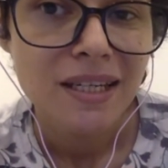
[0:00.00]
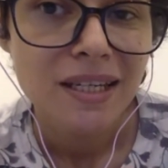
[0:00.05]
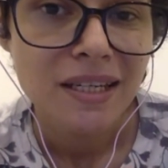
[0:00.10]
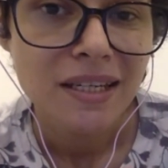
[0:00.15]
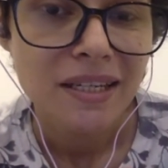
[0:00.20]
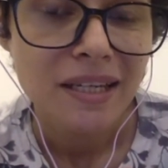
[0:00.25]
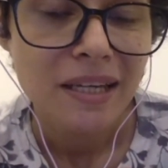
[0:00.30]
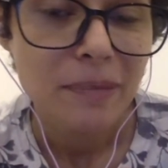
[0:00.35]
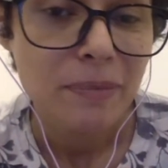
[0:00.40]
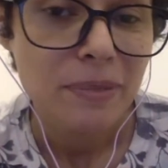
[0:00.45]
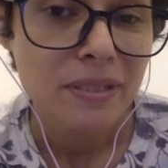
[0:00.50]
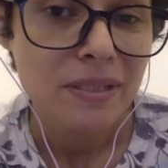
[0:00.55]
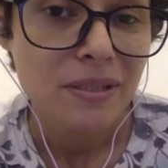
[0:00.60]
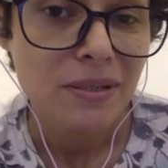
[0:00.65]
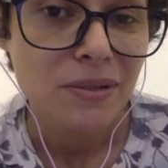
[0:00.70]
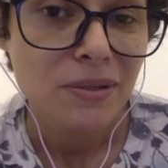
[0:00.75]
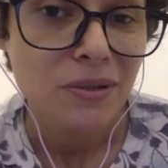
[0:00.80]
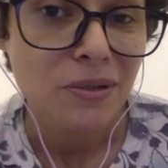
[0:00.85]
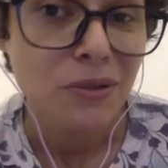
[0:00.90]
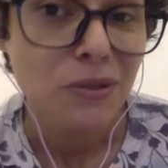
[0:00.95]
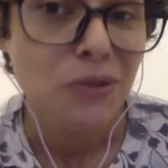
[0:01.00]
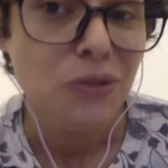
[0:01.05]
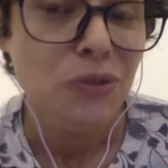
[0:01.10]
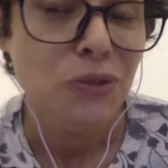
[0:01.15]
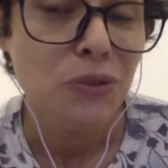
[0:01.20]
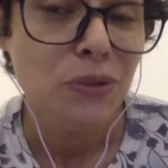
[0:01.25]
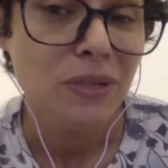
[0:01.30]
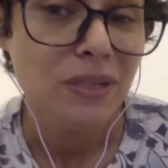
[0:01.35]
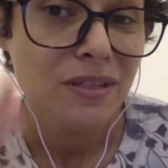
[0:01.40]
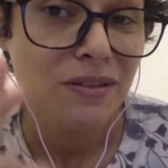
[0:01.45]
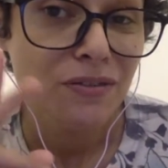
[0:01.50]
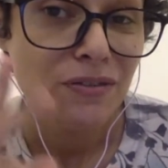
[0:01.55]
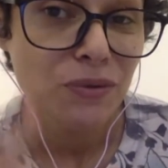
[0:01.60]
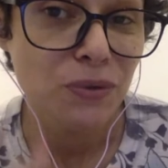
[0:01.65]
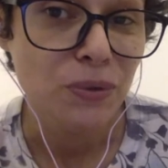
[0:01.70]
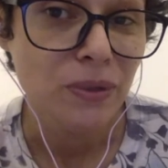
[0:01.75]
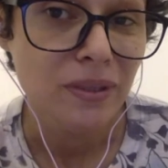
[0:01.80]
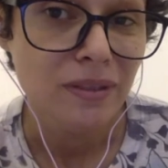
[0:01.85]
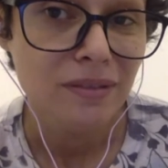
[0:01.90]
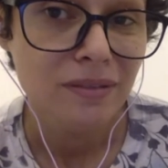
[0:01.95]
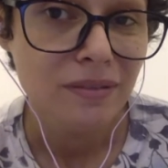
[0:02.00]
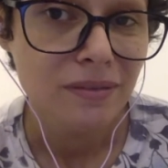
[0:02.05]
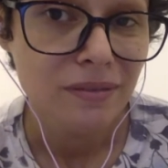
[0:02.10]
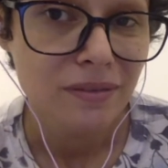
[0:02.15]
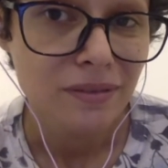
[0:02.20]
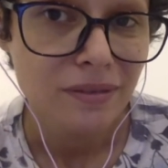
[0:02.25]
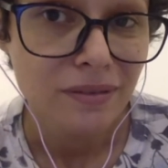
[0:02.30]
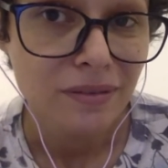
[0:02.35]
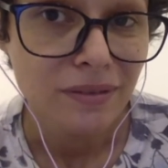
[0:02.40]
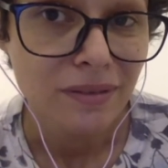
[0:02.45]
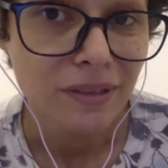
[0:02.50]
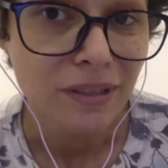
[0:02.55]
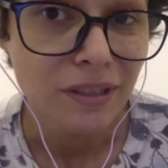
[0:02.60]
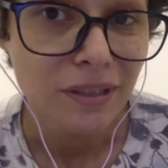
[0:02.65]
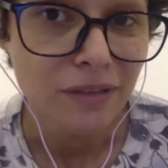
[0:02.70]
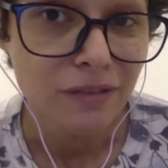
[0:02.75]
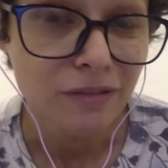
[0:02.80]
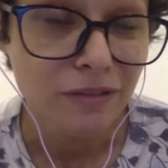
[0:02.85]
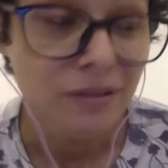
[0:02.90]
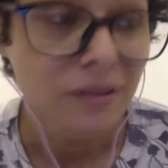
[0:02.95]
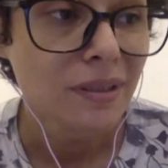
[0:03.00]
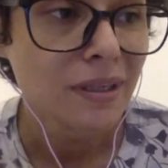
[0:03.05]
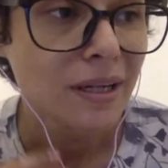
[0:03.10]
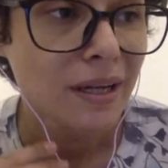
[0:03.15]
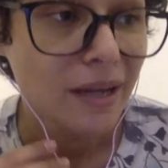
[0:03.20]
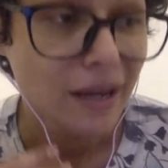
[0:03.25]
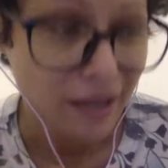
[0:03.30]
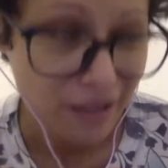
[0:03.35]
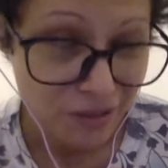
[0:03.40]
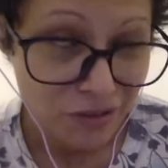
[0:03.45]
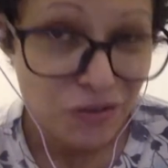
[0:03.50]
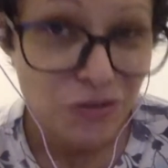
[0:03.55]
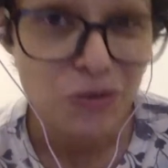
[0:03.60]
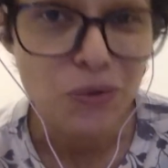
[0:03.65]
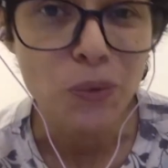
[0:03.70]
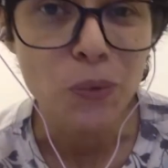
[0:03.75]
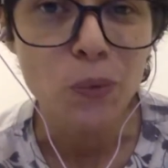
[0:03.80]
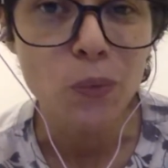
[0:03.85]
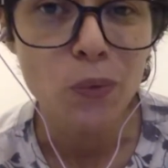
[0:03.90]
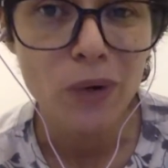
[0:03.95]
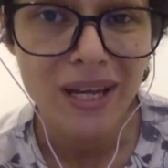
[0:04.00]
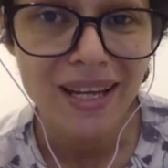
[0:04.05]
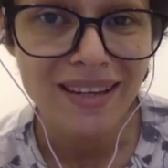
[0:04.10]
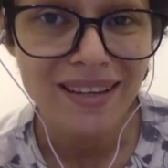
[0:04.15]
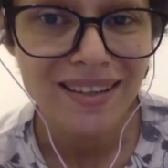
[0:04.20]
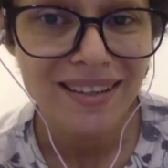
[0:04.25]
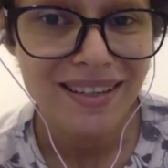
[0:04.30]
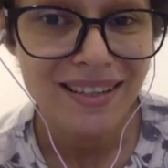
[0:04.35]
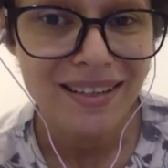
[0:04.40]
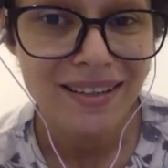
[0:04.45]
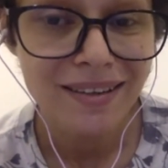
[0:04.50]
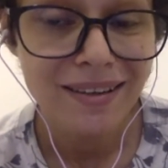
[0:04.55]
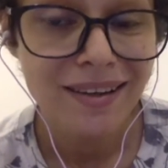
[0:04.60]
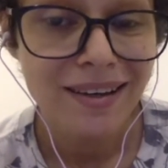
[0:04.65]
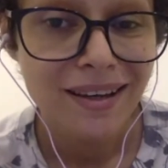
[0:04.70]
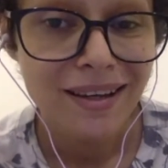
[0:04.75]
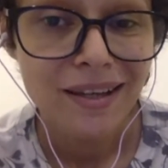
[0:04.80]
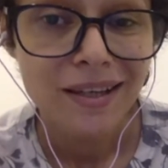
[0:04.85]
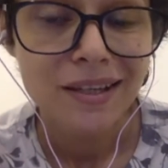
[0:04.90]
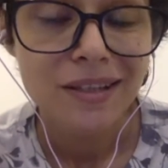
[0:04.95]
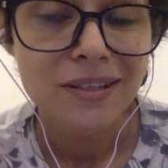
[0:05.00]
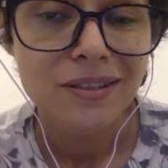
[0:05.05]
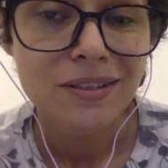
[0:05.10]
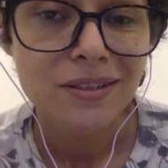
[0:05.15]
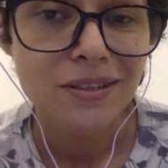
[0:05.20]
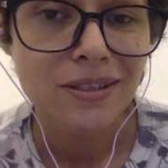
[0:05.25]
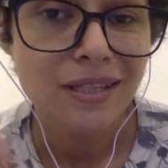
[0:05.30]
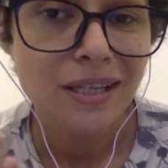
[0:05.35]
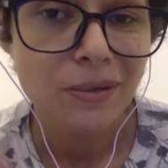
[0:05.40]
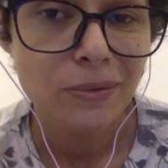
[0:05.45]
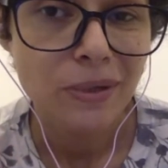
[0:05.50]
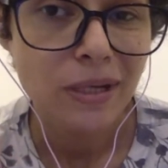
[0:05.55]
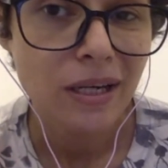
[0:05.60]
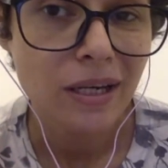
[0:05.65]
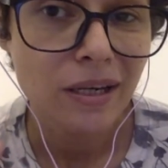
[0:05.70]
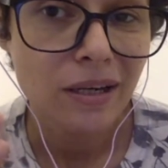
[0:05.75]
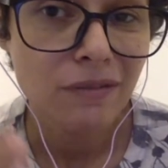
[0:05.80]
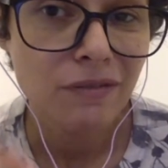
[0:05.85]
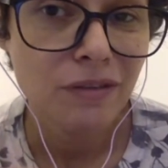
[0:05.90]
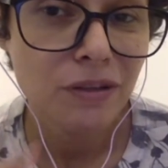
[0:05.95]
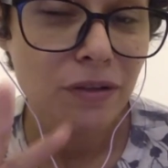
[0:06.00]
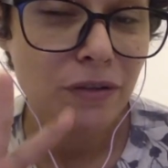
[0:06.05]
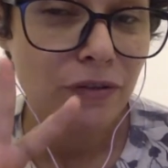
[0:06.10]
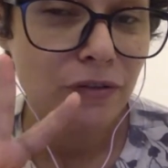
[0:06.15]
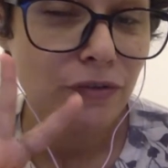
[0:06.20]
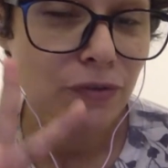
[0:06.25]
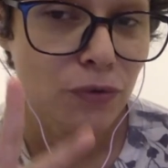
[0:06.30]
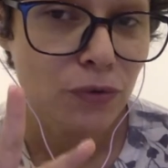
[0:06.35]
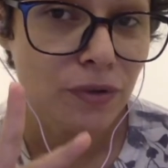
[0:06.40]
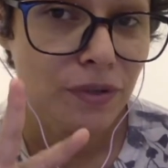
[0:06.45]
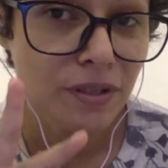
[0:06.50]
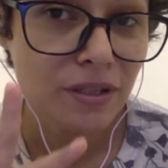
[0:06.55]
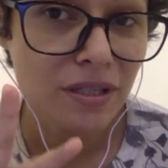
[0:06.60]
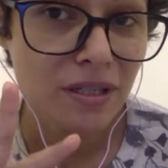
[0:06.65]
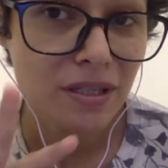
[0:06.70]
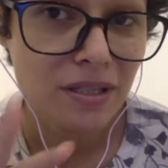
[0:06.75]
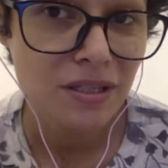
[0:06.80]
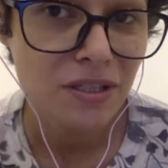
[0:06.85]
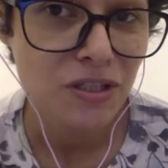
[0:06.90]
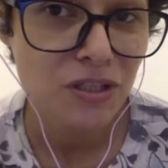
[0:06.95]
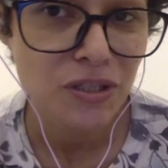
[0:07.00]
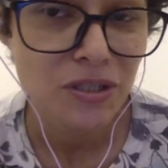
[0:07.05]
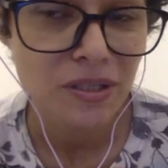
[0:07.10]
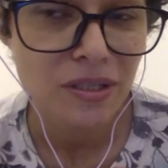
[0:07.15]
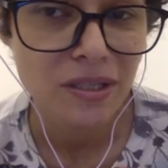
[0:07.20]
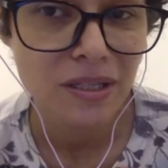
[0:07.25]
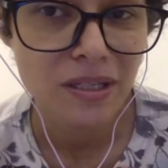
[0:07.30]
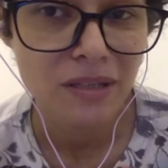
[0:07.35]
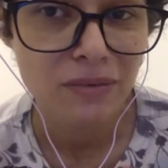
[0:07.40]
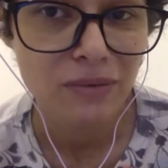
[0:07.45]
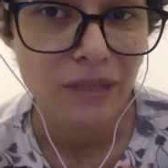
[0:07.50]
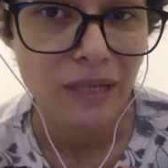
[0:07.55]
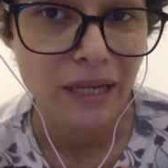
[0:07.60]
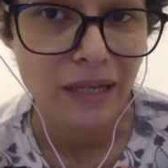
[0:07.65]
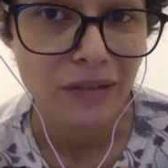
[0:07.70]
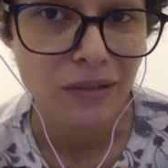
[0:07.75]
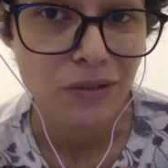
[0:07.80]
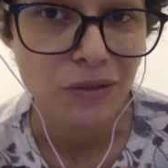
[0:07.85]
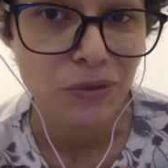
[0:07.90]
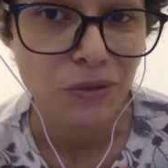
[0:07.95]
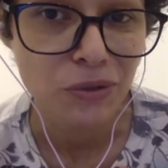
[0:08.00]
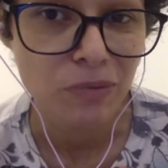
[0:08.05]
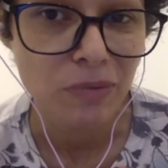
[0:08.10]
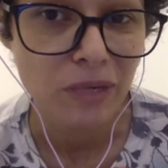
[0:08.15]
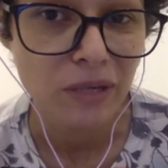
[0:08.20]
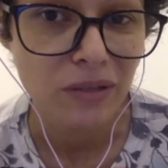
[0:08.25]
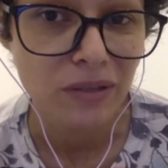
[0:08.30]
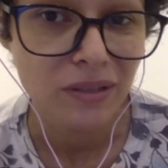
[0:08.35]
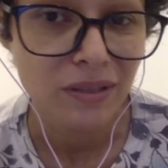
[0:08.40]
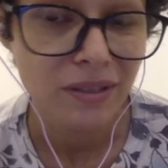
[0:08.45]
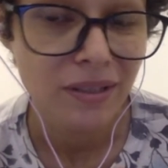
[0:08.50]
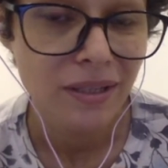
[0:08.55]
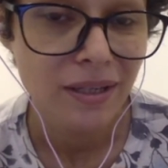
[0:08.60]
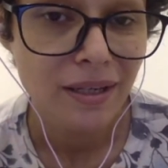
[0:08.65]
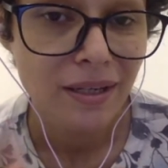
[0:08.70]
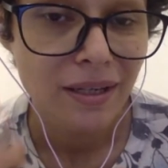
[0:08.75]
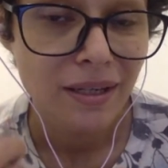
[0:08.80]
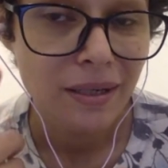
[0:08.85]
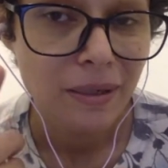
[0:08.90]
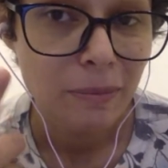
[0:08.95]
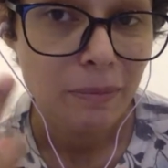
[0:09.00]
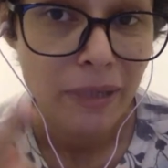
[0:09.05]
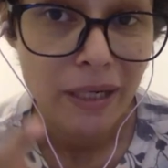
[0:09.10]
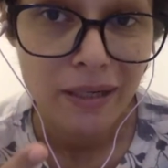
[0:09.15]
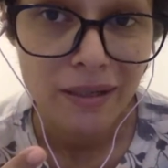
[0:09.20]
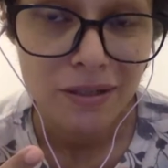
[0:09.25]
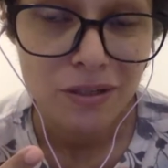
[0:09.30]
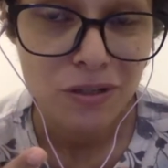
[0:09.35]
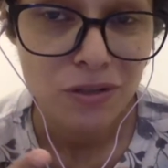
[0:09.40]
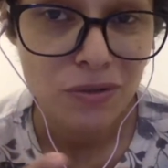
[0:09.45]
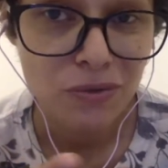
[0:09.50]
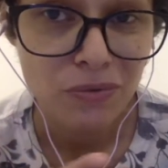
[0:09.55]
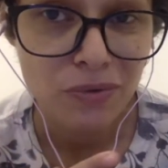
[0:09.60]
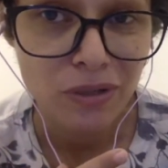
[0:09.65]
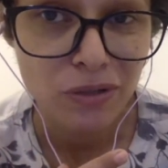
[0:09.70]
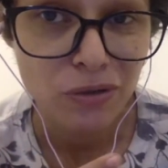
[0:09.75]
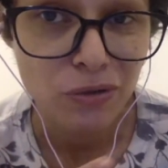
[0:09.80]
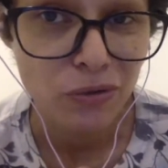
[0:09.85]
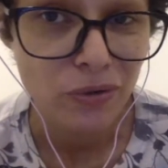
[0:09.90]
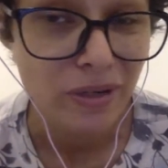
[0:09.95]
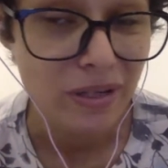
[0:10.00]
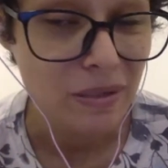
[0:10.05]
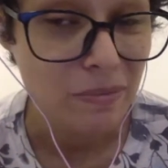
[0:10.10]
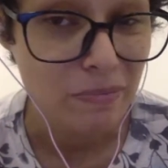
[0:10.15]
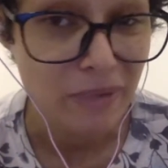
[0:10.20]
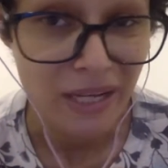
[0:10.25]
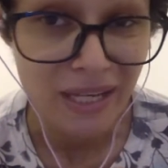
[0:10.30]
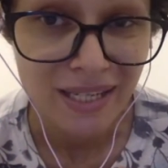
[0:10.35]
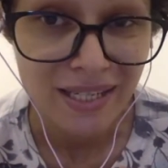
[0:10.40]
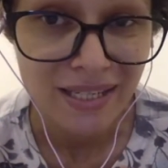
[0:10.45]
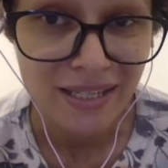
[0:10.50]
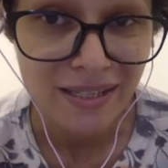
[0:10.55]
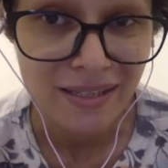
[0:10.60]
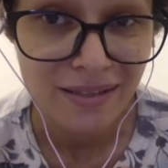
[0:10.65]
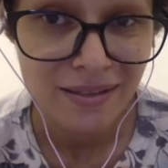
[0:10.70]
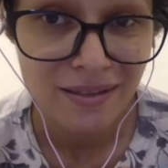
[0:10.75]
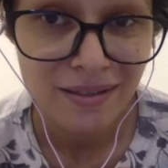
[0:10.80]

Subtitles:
episode 24 of Astro Week. Today we have 4 things we'd like to talk about. Pallas retrograde in Pisces,